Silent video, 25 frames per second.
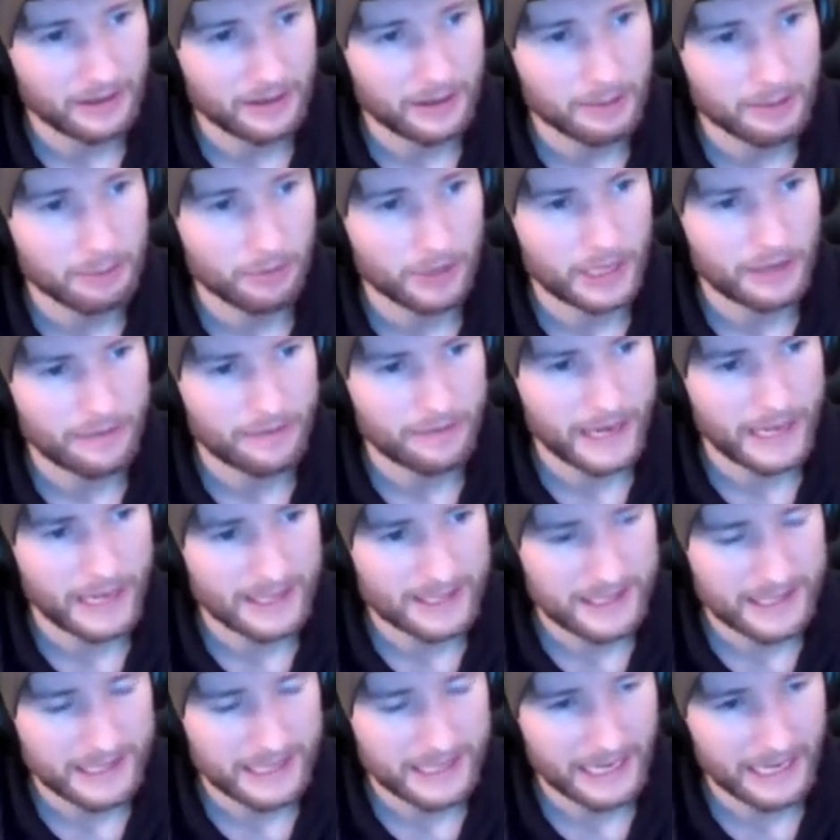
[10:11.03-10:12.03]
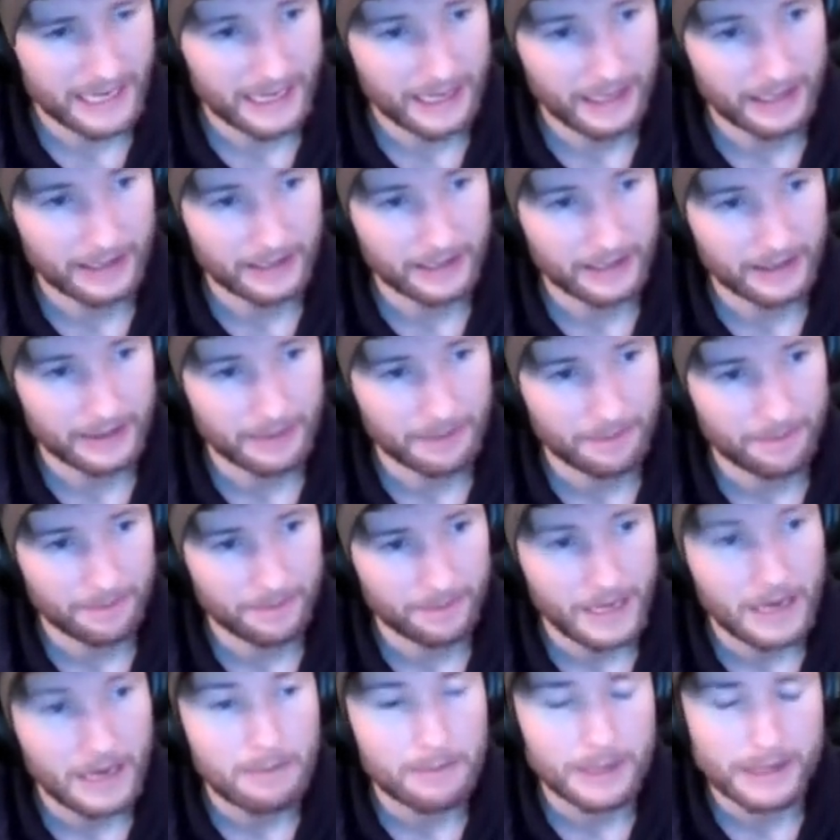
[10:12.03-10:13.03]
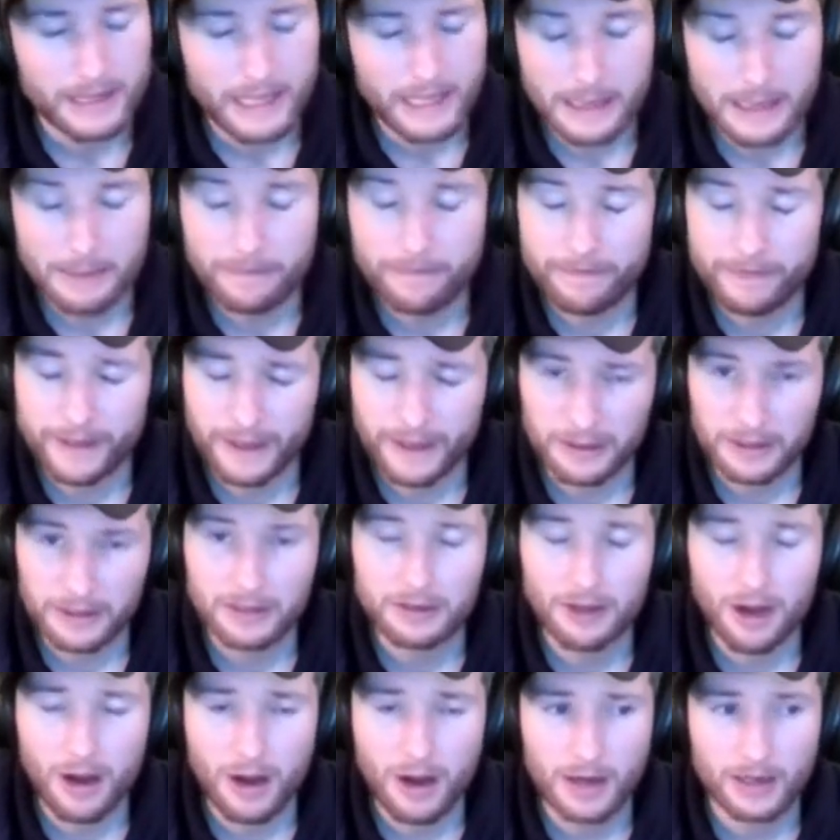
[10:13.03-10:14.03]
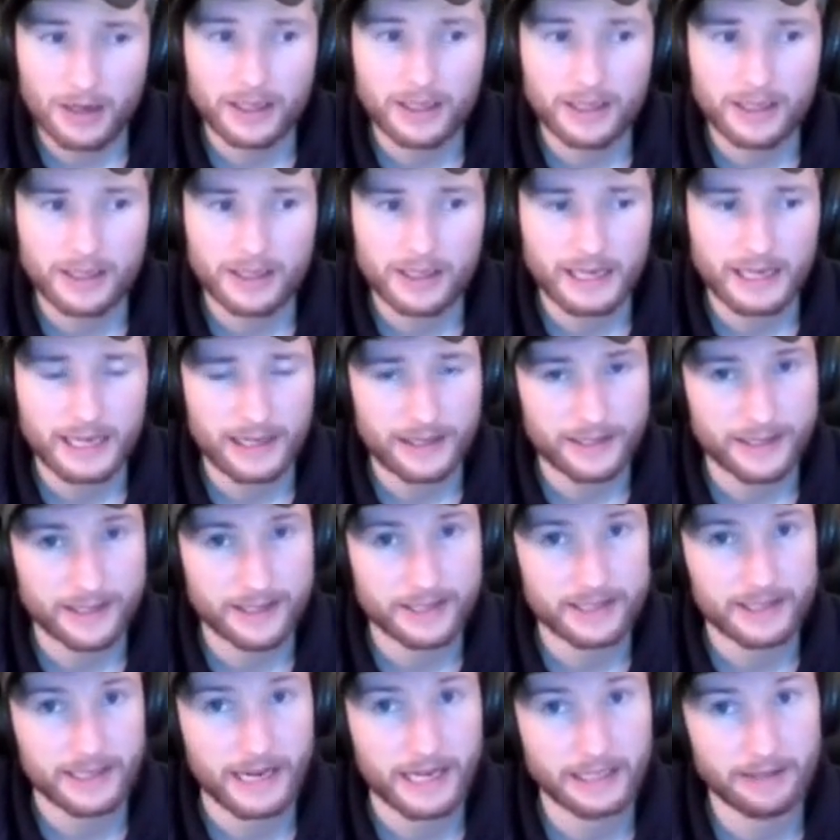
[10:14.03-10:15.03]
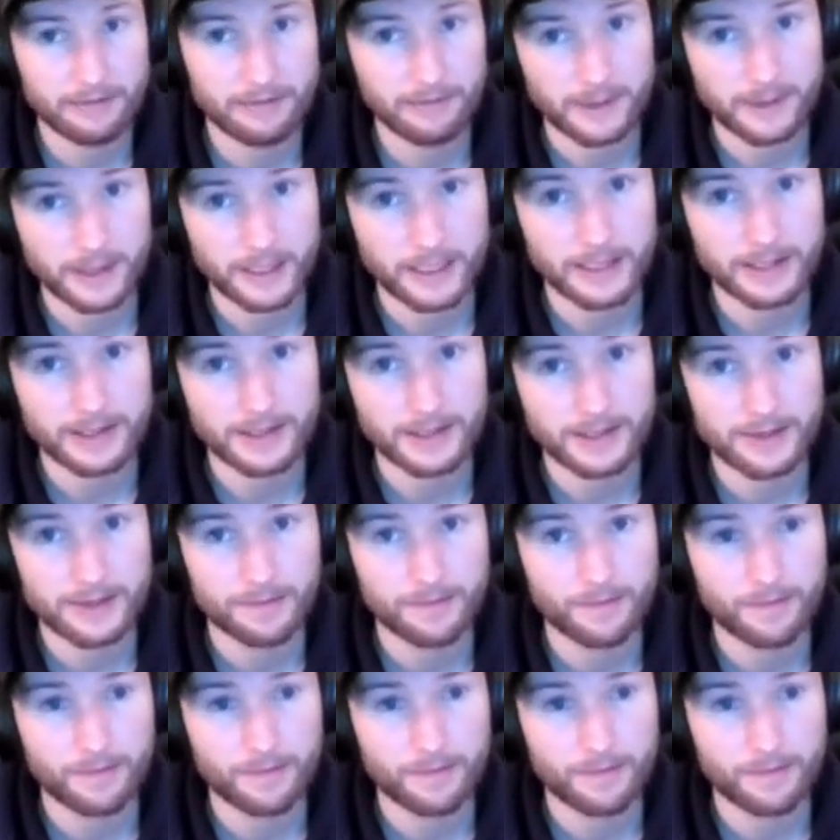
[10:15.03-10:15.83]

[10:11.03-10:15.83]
pretty fast decay, but then a fairly long sustain and release.